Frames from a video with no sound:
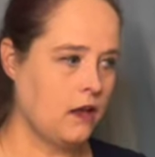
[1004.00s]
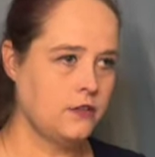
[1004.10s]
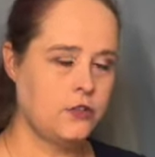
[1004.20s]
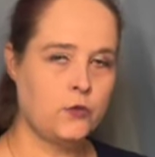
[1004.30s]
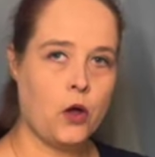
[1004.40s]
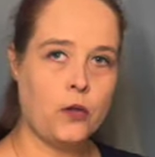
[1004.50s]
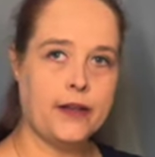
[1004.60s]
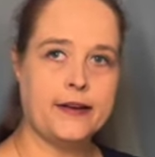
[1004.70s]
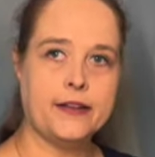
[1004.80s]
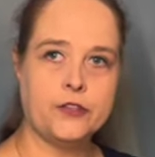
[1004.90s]
You roll
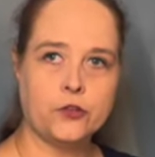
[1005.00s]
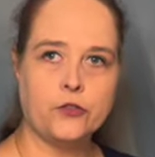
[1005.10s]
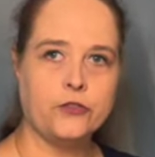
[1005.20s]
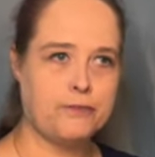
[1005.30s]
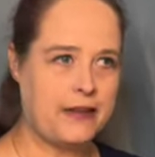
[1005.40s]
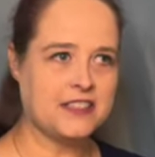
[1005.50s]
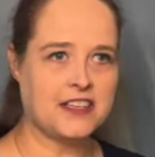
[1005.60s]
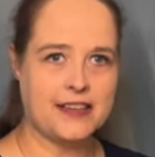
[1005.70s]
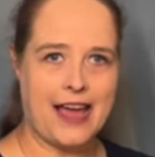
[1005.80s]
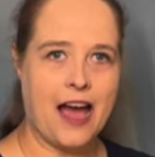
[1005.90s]
in and you're
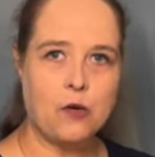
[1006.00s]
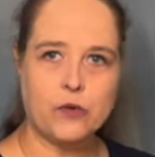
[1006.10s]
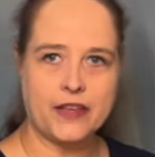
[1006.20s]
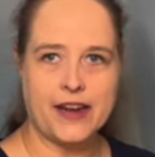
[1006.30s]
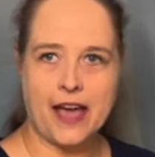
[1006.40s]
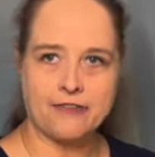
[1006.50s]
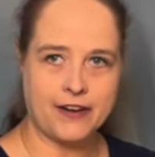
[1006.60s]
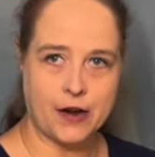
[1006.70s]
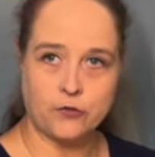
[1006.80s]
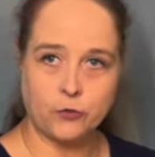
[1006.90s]
basically out within half an
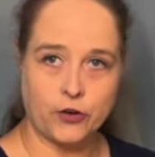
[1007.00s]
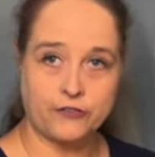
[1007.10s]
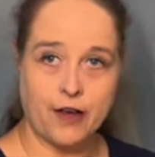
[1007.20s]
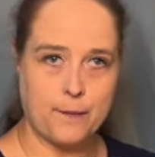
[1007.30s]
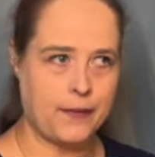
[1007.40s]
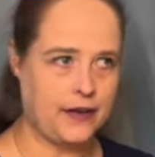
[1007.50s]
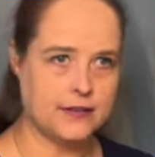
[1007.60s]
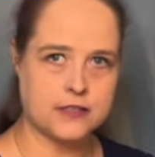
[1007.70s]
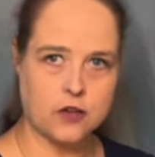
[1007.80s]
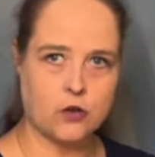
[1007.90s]
hour, 45
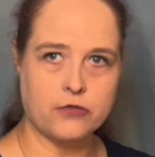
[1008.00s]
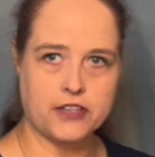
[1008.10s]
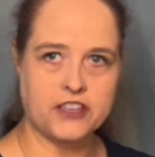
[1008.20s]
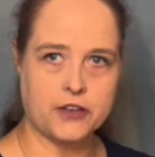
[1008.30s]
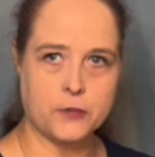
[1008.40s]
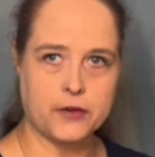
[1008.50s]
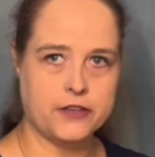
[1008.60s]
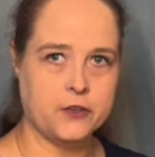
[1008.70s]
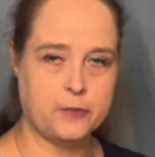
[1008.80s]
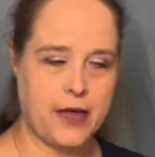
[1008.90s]
minutes over and done with.
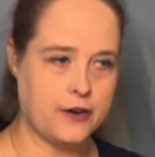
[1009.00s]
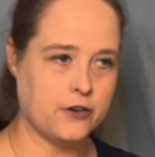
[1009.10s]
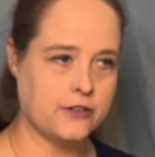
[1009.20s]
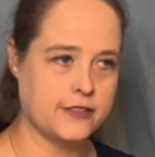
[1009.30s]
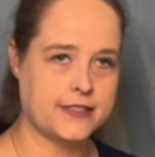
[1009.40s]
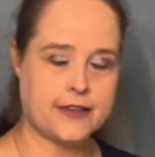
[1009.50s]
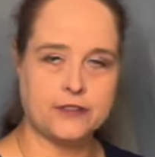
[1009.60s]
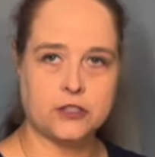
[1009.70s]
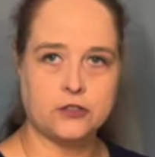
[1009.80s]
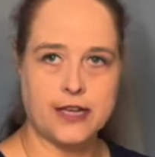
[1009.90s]
You pay your
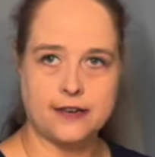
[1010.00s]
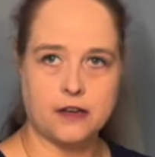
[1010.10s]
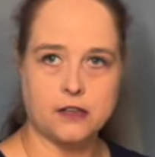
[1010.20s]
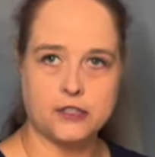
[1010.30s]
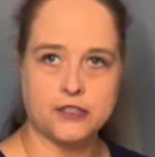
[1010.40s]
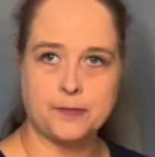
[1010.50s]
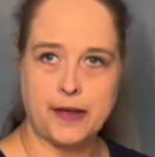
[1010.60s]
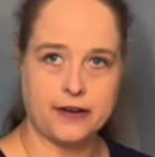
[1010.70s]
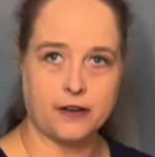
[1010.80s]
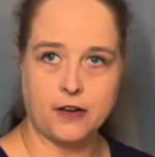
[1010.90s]
seven to $10
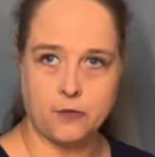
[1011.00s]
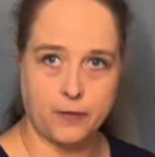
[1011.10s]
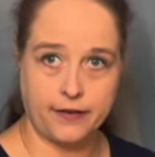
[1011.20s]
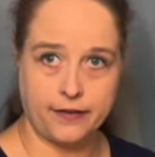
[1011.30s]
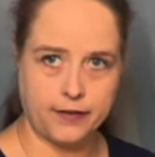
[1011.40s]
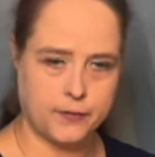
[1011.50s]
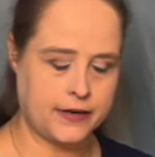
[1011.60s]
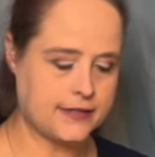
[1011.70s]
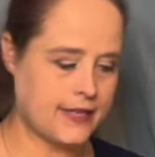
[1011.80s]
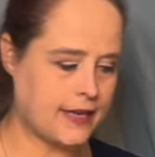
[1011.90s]
depending on where, where
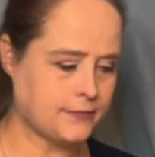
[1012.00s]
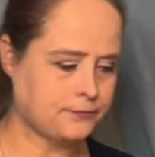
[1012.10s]
it's at.